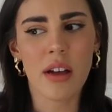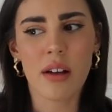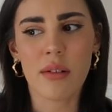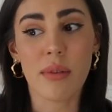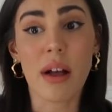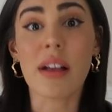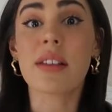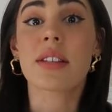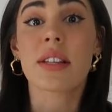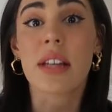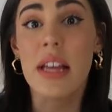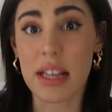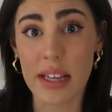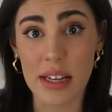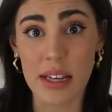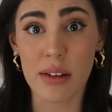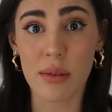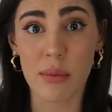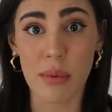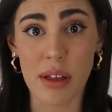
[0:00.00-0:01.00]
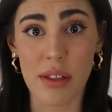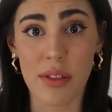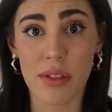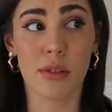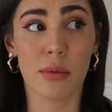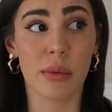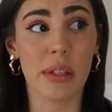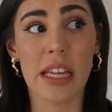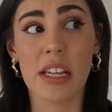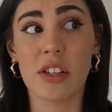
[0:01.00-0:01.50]
resonated with
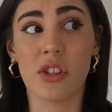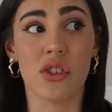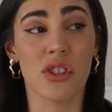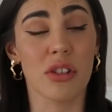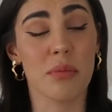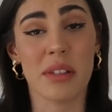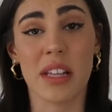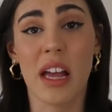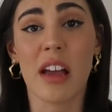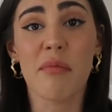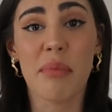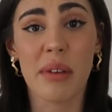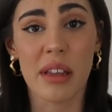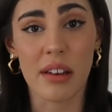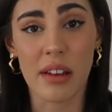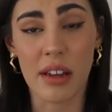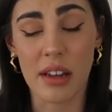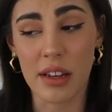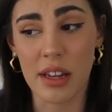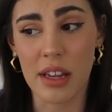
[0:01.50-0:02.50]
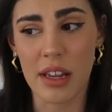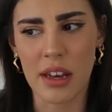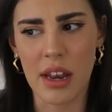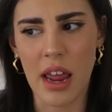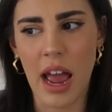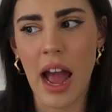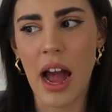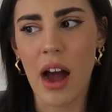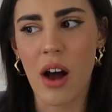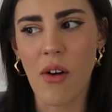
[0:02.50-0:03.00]
the relationships I've been in and
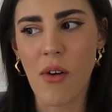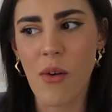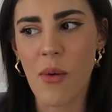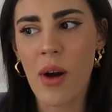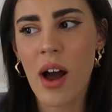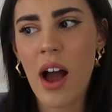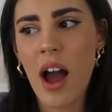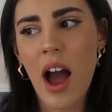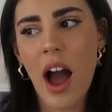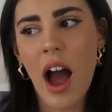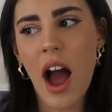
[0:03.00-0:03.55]
how